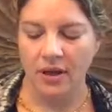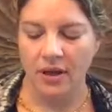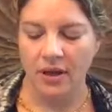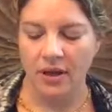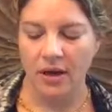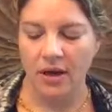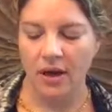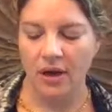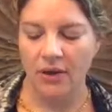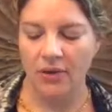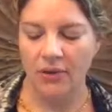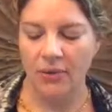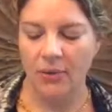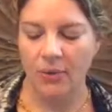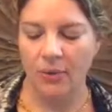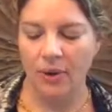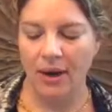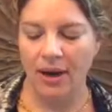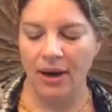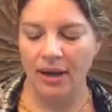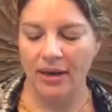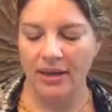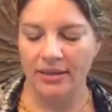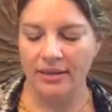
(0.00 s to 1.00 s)

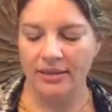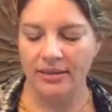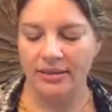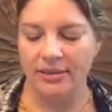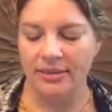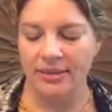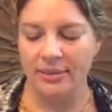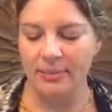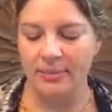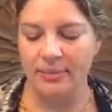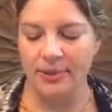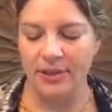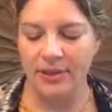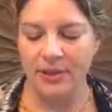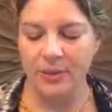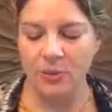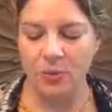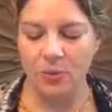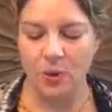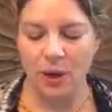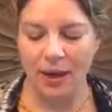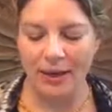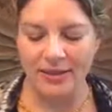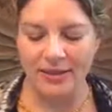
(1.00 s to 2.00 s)
Otherwise, simply
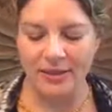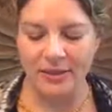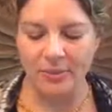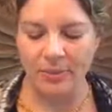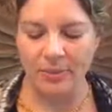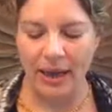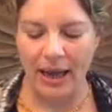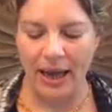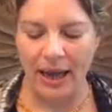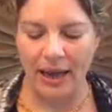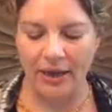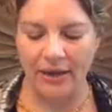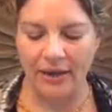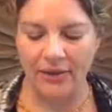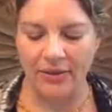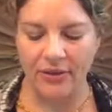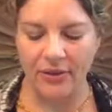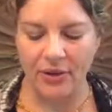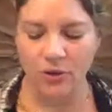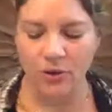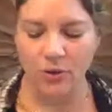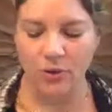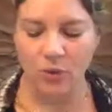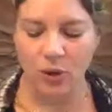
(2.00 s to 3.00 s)
rest back in
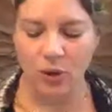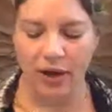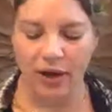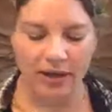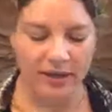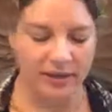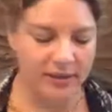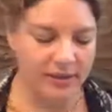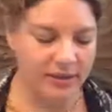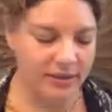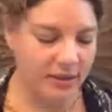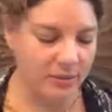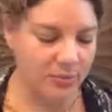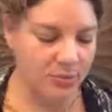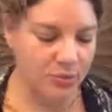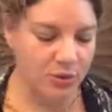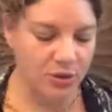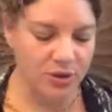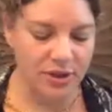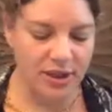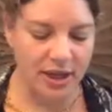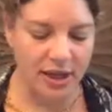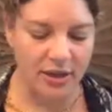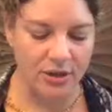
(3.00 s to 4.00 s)
the grace and
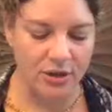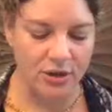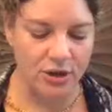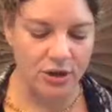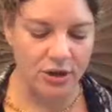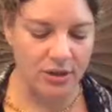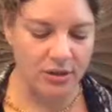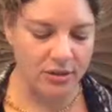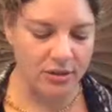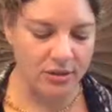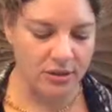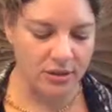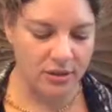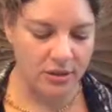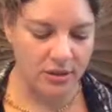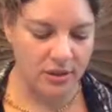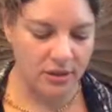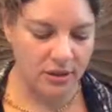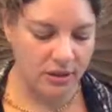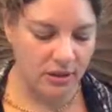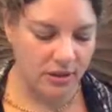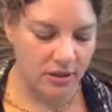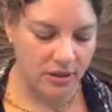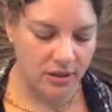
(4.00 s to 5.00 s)
protection
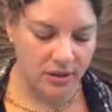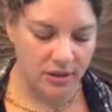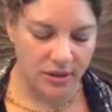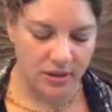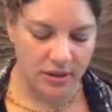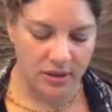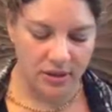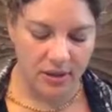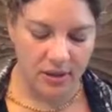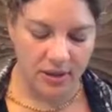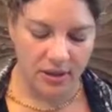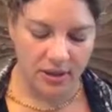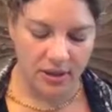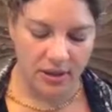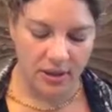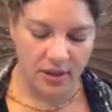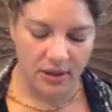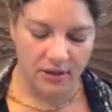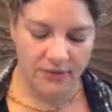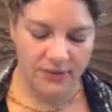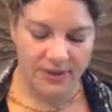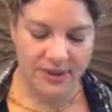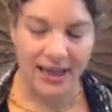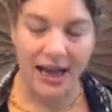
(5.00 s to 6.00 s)

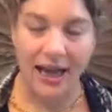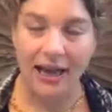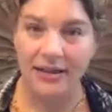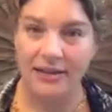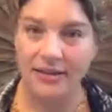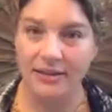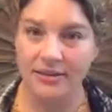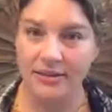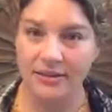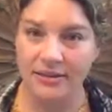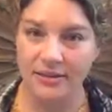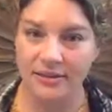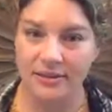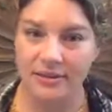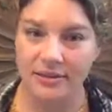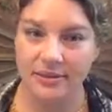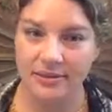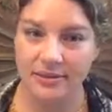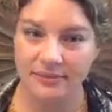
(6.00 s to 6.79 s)
of silence.